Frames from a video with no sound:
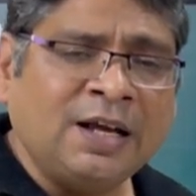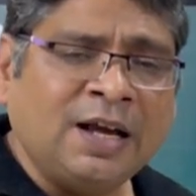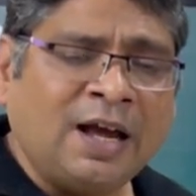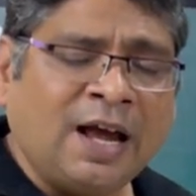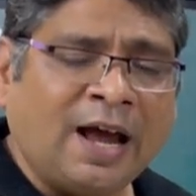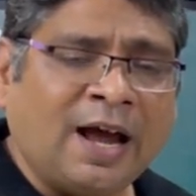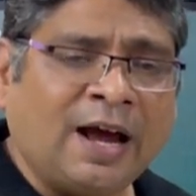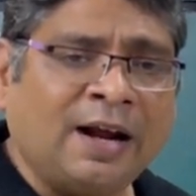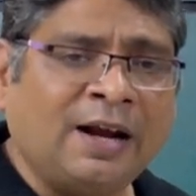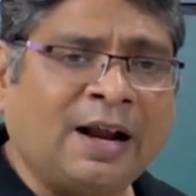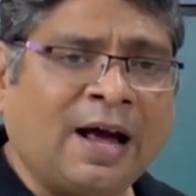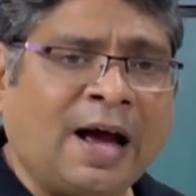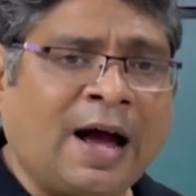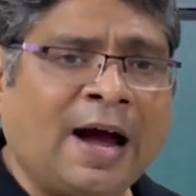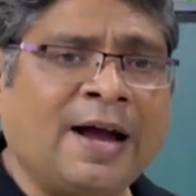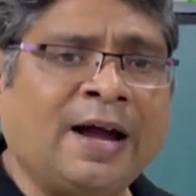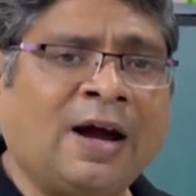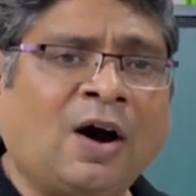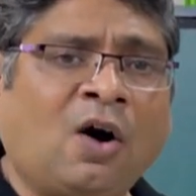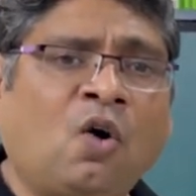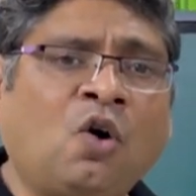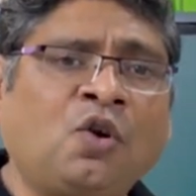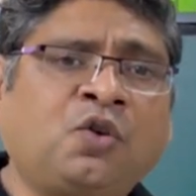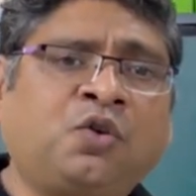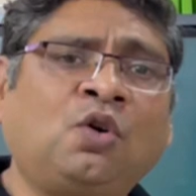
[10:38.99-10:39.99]
and I
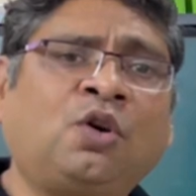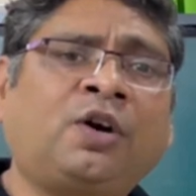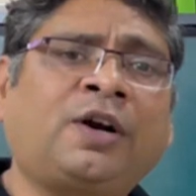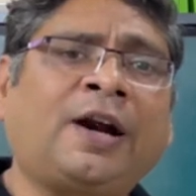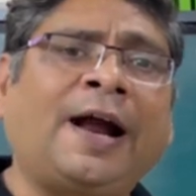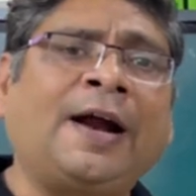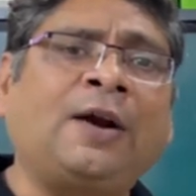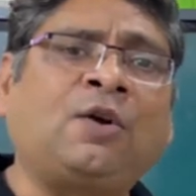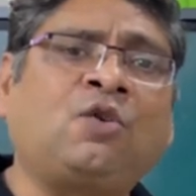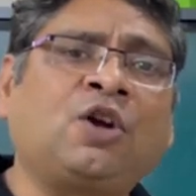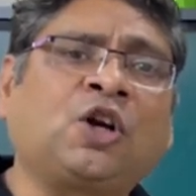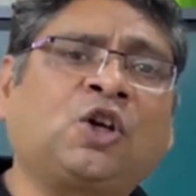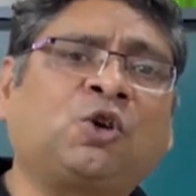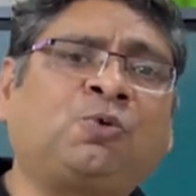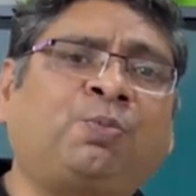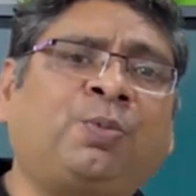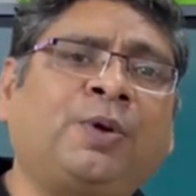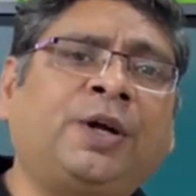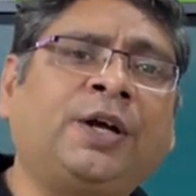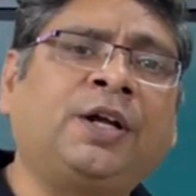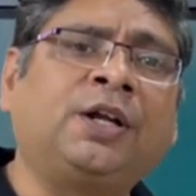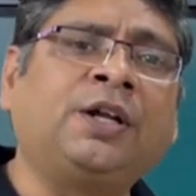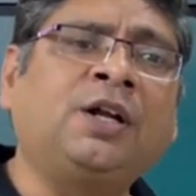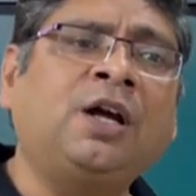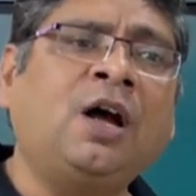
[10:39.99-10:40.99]
also try to
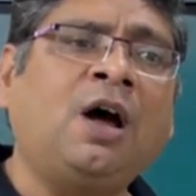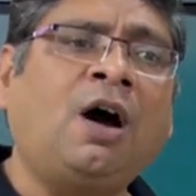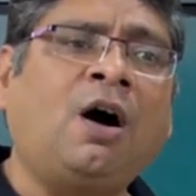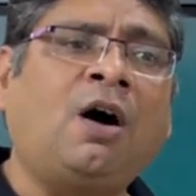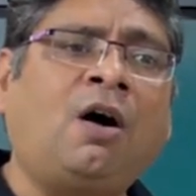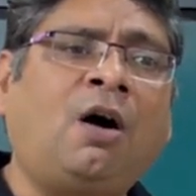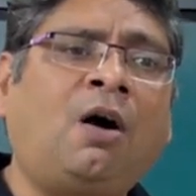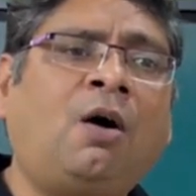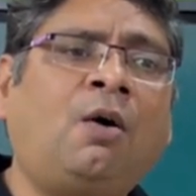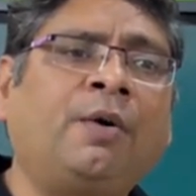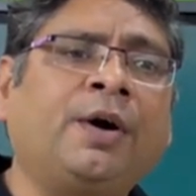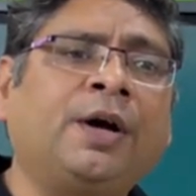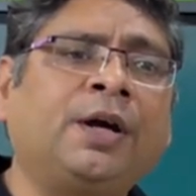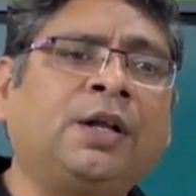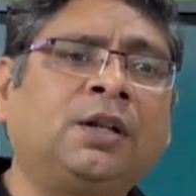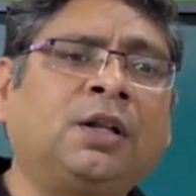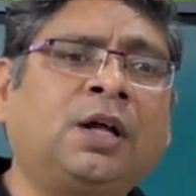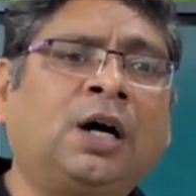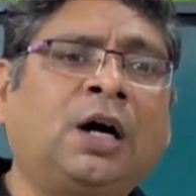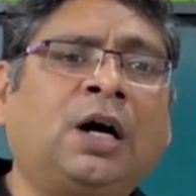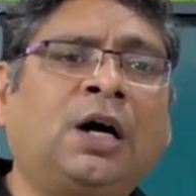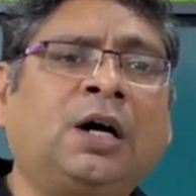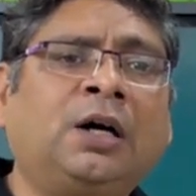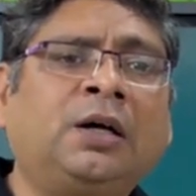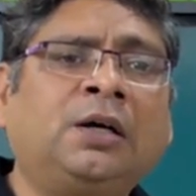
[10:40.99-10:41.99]
explain how in
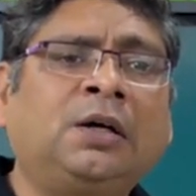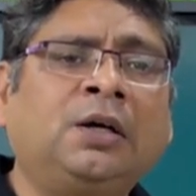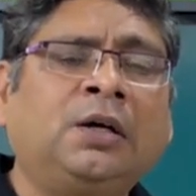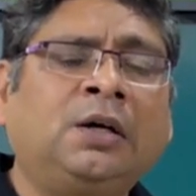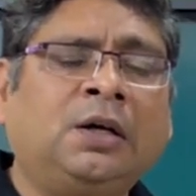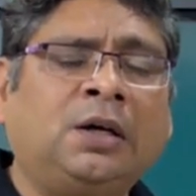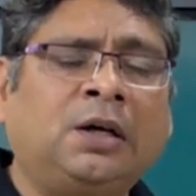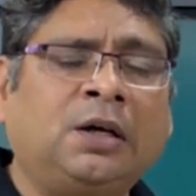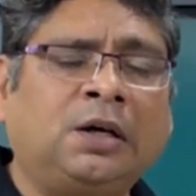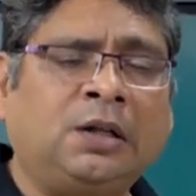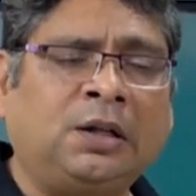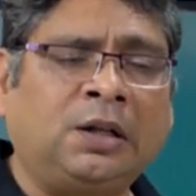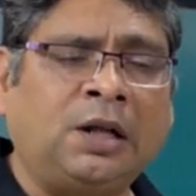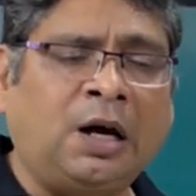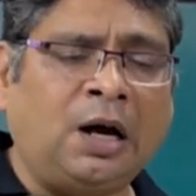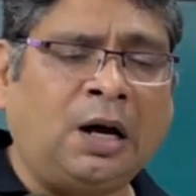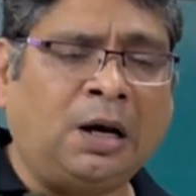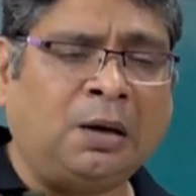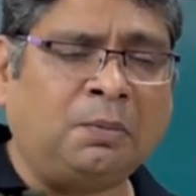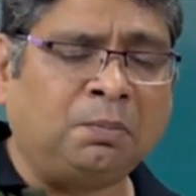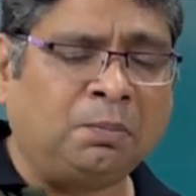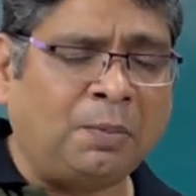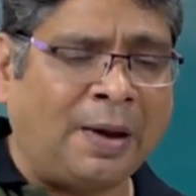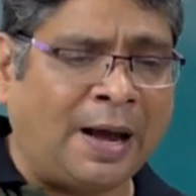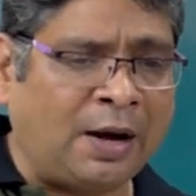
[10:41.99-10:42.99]

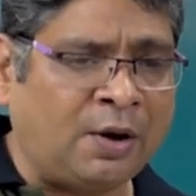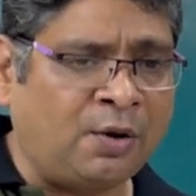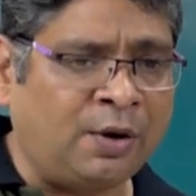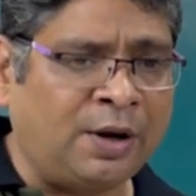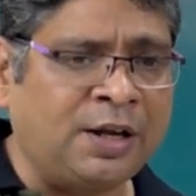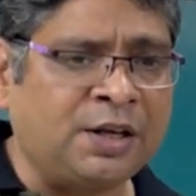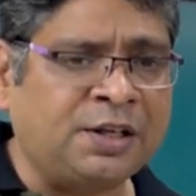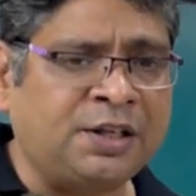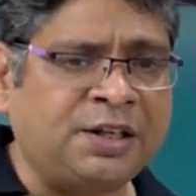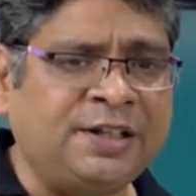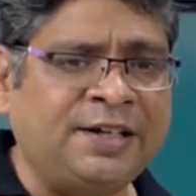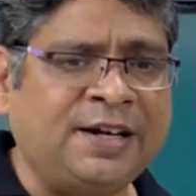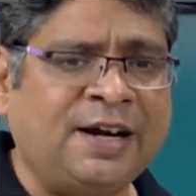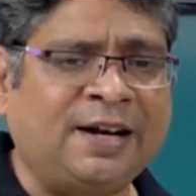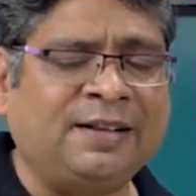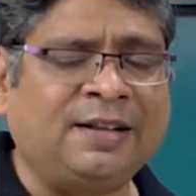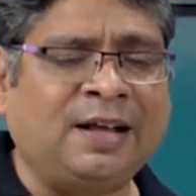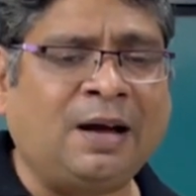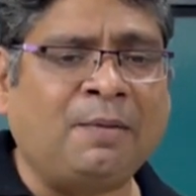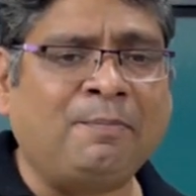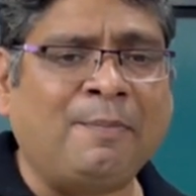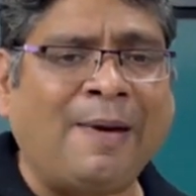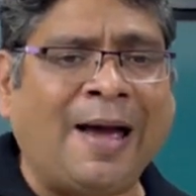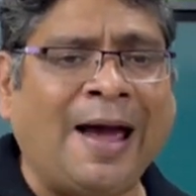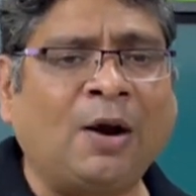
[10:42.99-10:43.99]
the accuracy and the
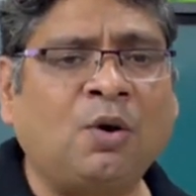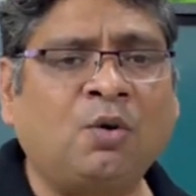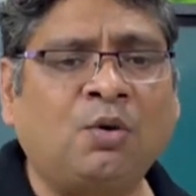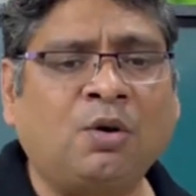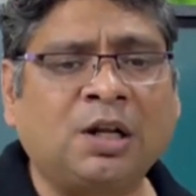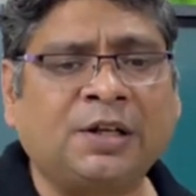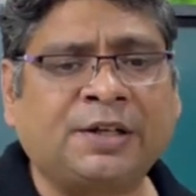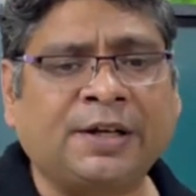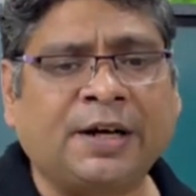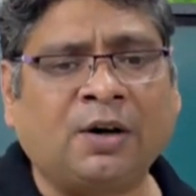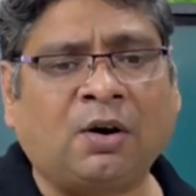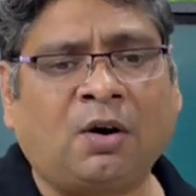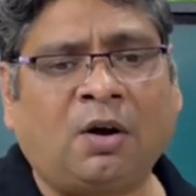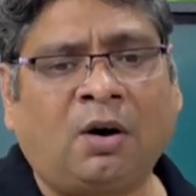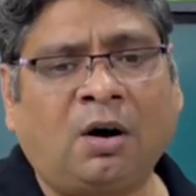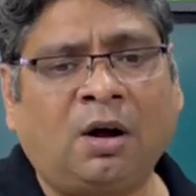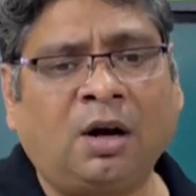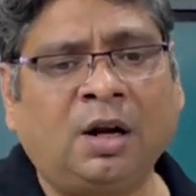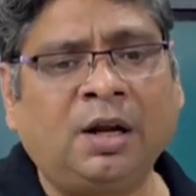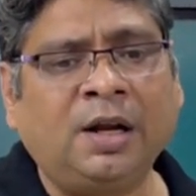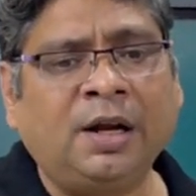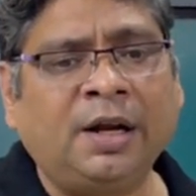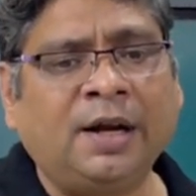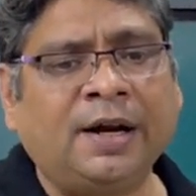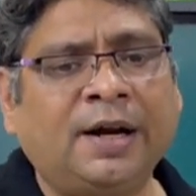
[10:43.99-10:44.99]
manuals and
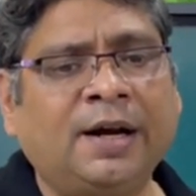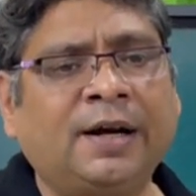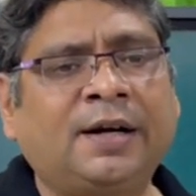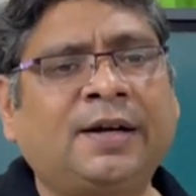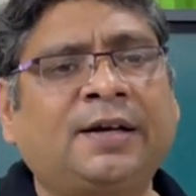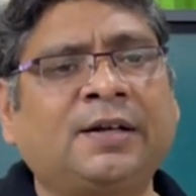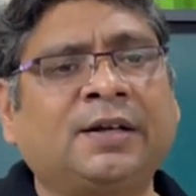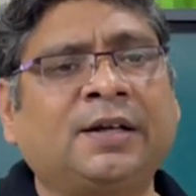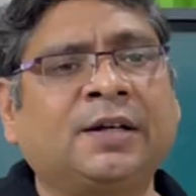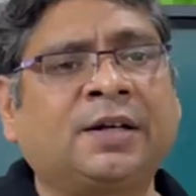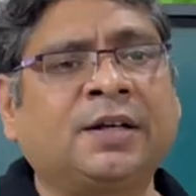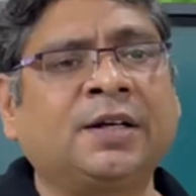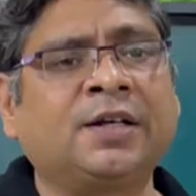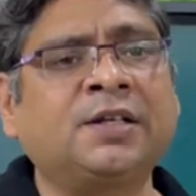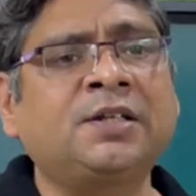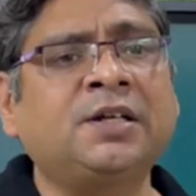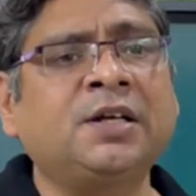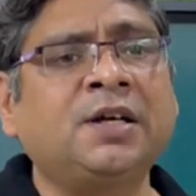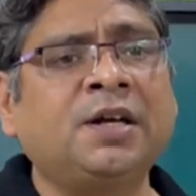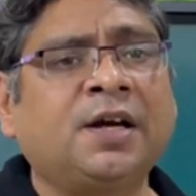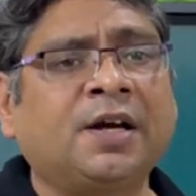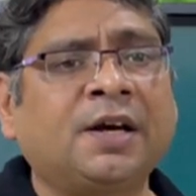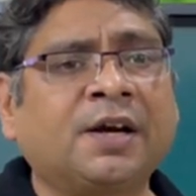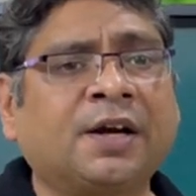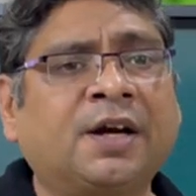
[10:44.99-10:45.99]
all it is
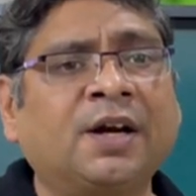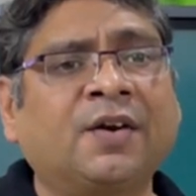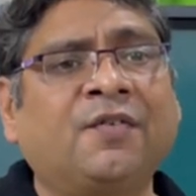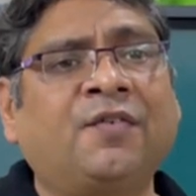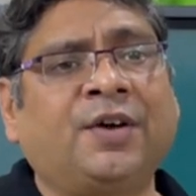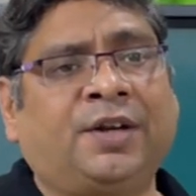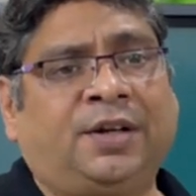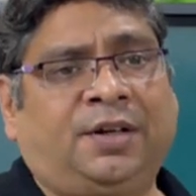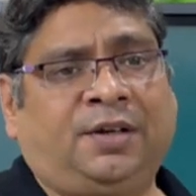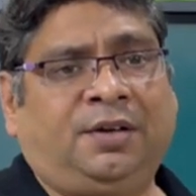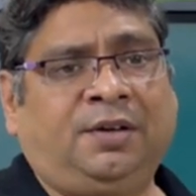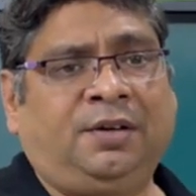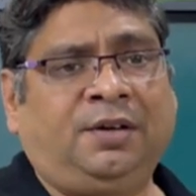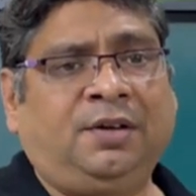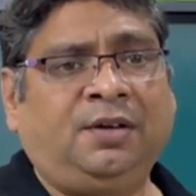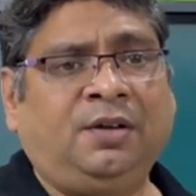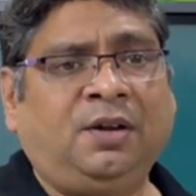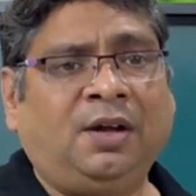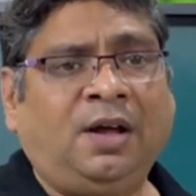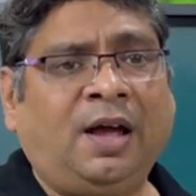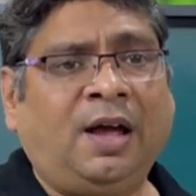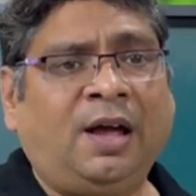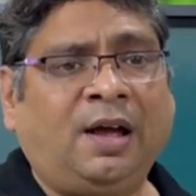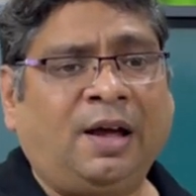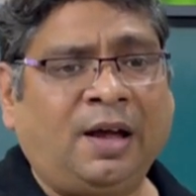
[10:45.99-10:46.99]
given.
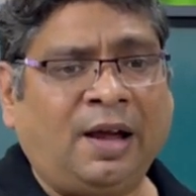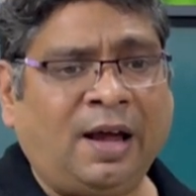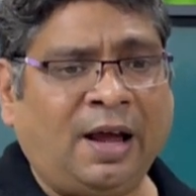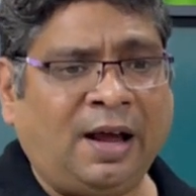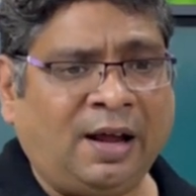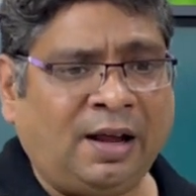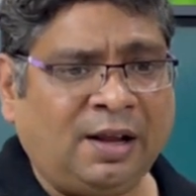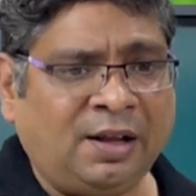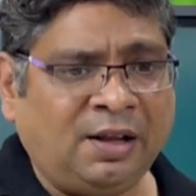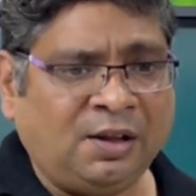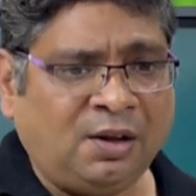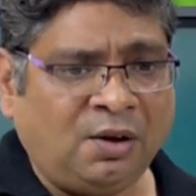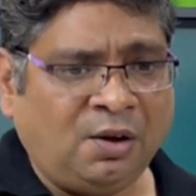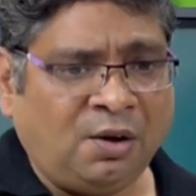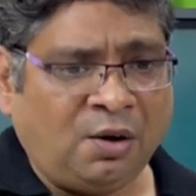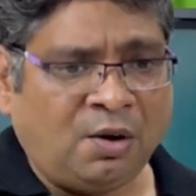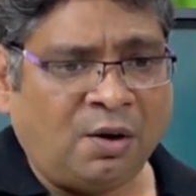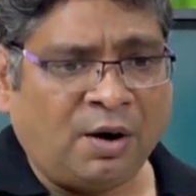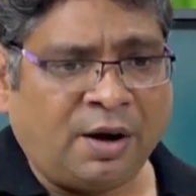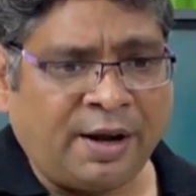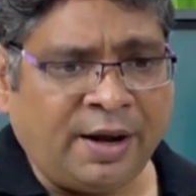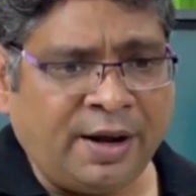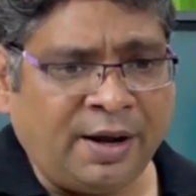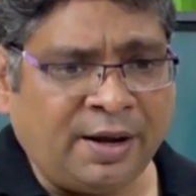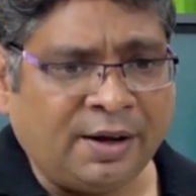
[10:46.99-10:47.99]

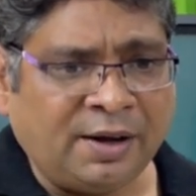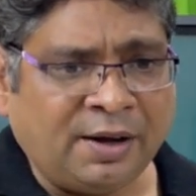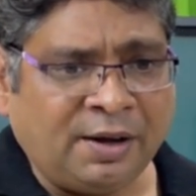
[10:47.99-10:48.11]
Okay,